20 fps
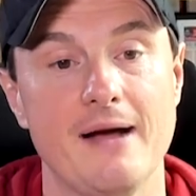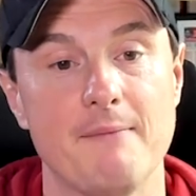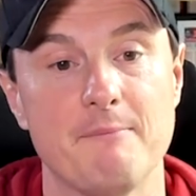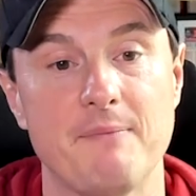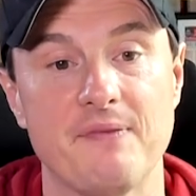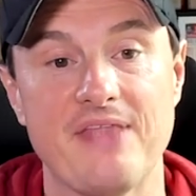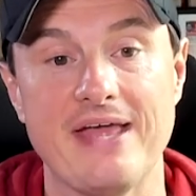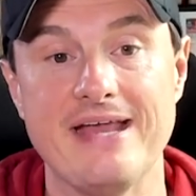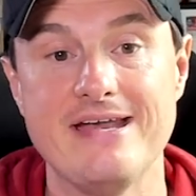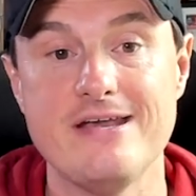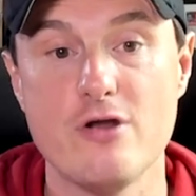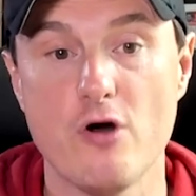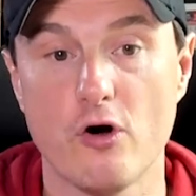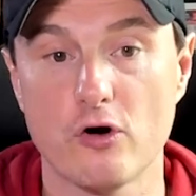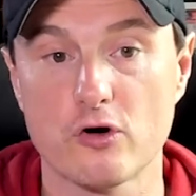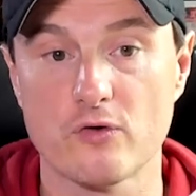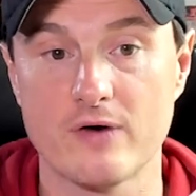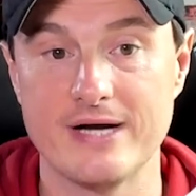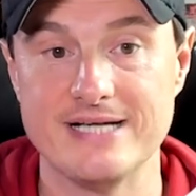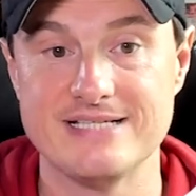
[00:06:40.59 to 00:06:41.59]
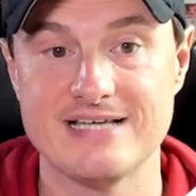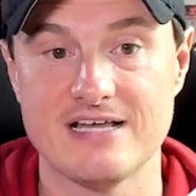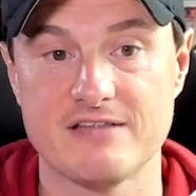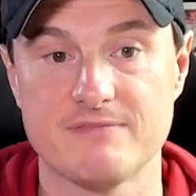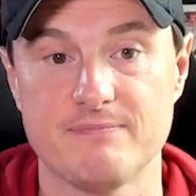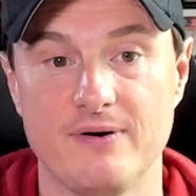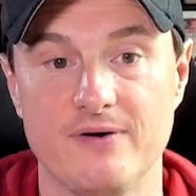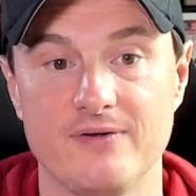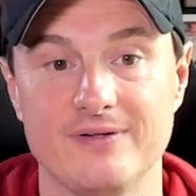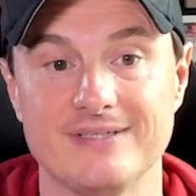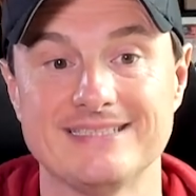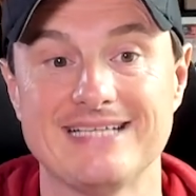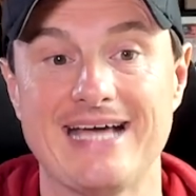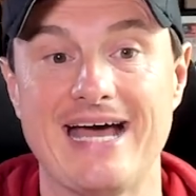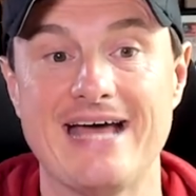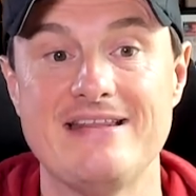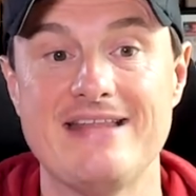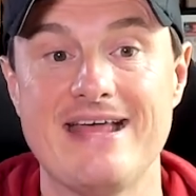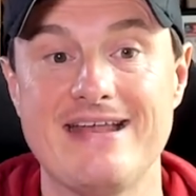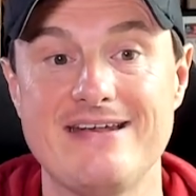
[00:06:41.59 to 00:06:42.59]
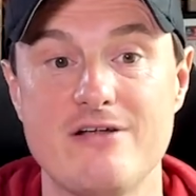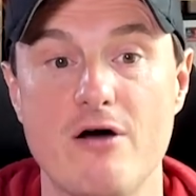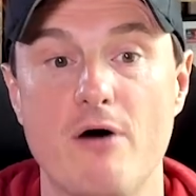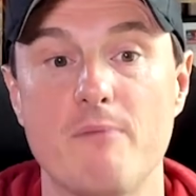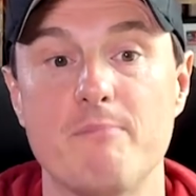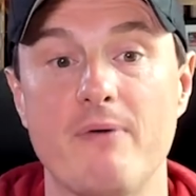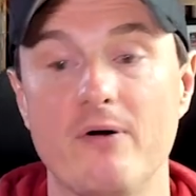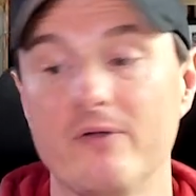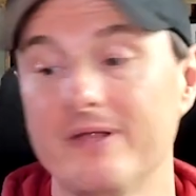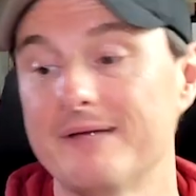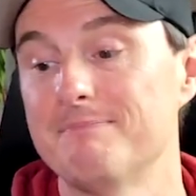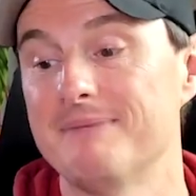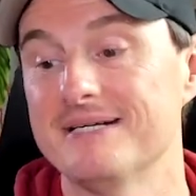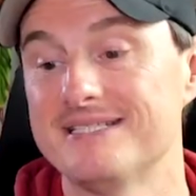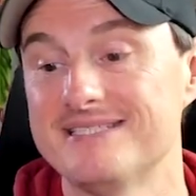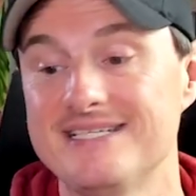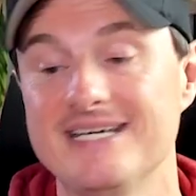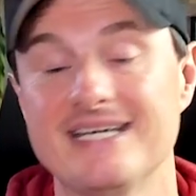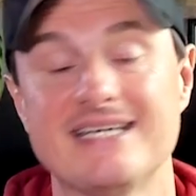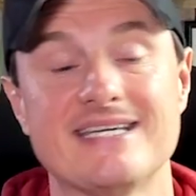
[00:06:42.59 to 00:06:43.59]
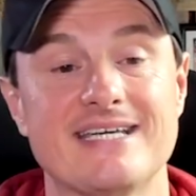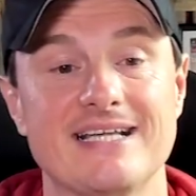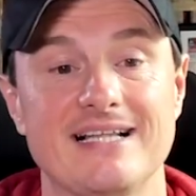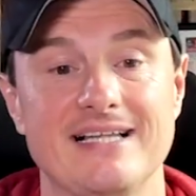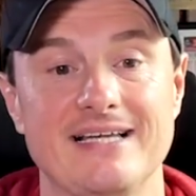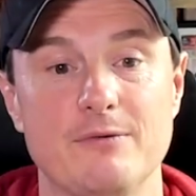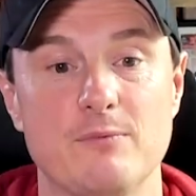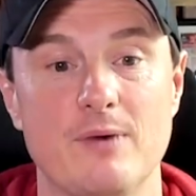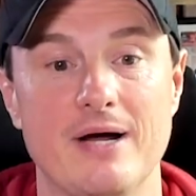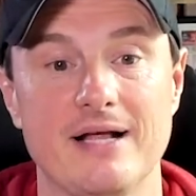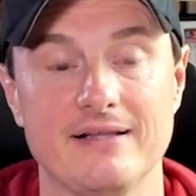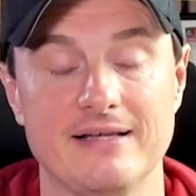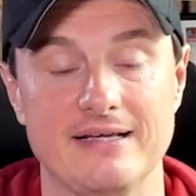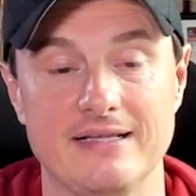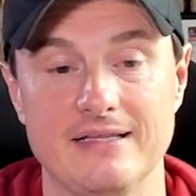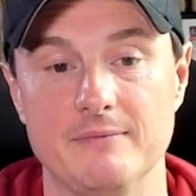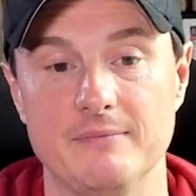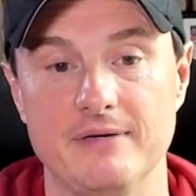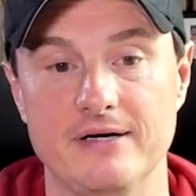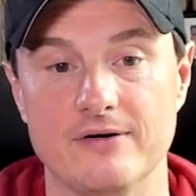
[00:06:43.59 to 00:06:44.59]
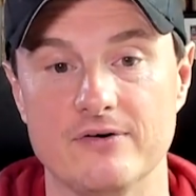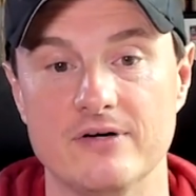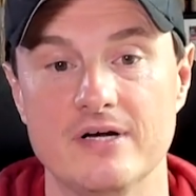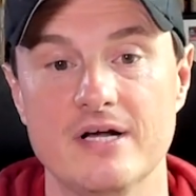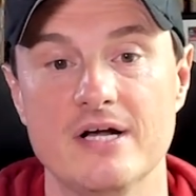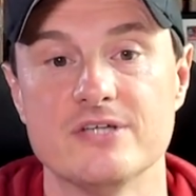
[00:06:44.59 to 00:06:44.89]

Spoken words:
But they're not great death bowlers, and they're not bowling particularly well in the middle.